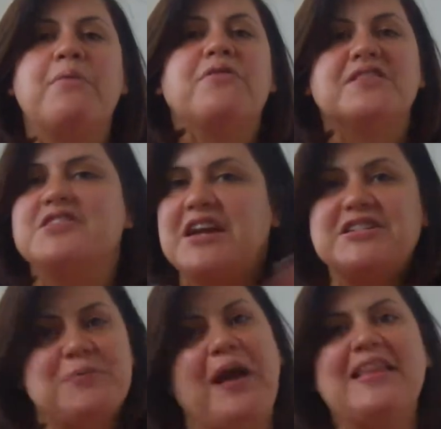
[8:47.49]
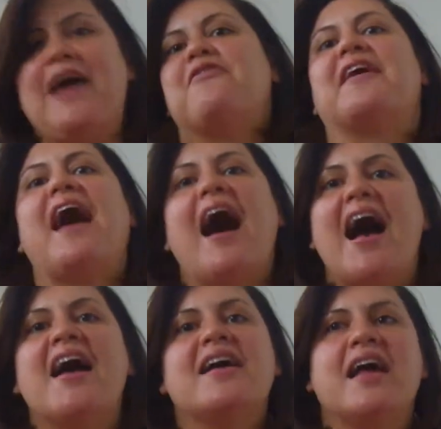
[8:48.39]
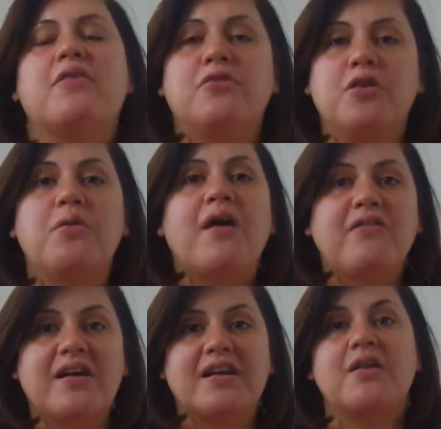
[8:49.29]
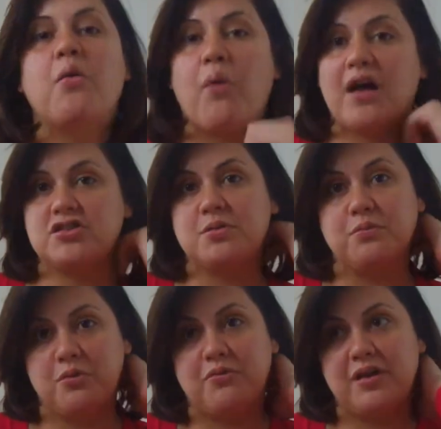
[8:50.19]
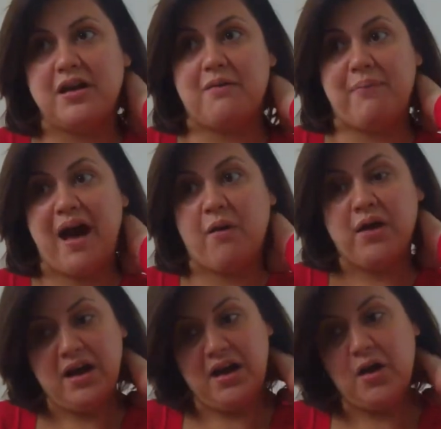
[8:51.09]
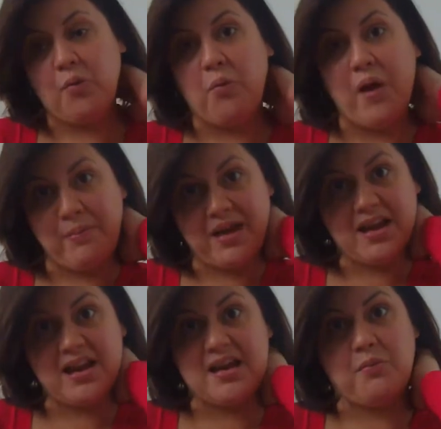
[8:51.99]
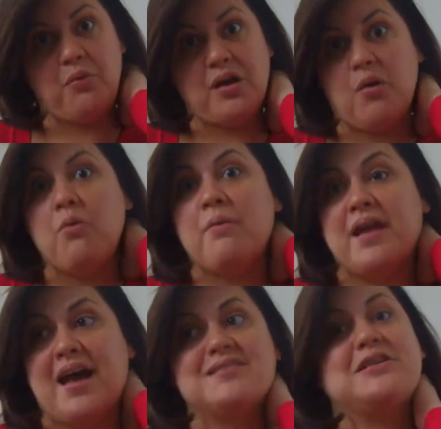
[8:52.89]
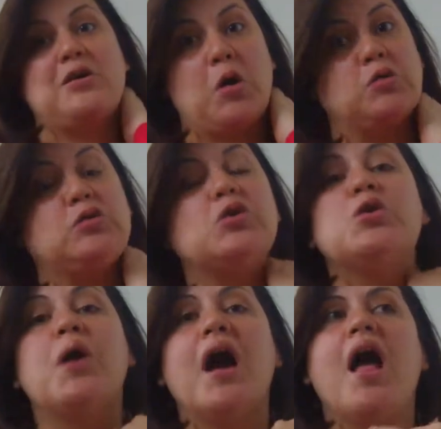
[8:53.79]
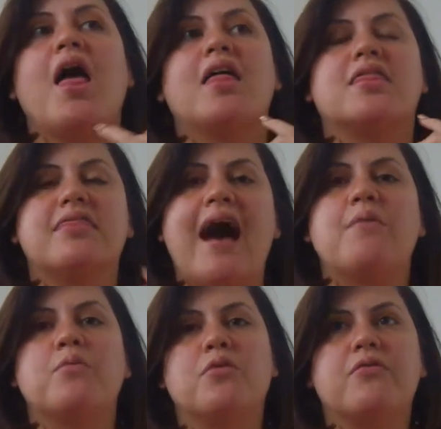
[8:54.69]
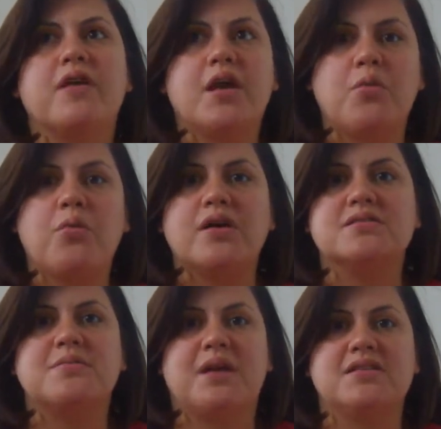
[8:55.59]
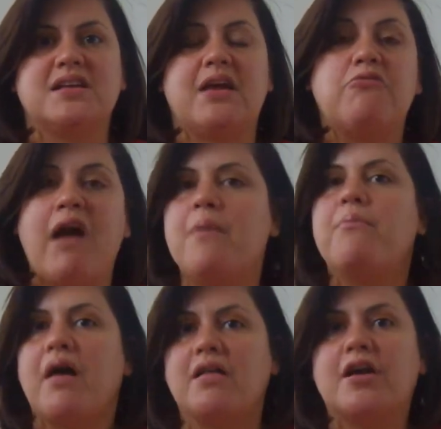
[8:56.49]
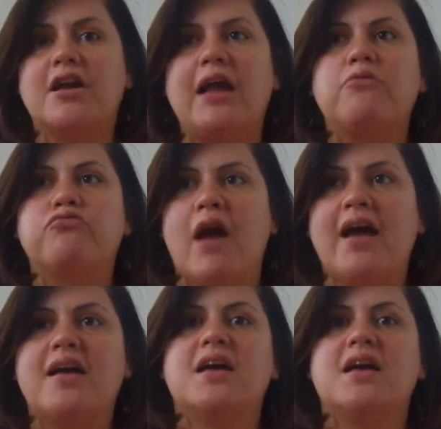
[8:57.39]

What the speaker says: changed my life. Like, if you ever gonna watch a movie about women and what a woman has to go through, that movie was amazing. And Rhett Butler, like Rhett,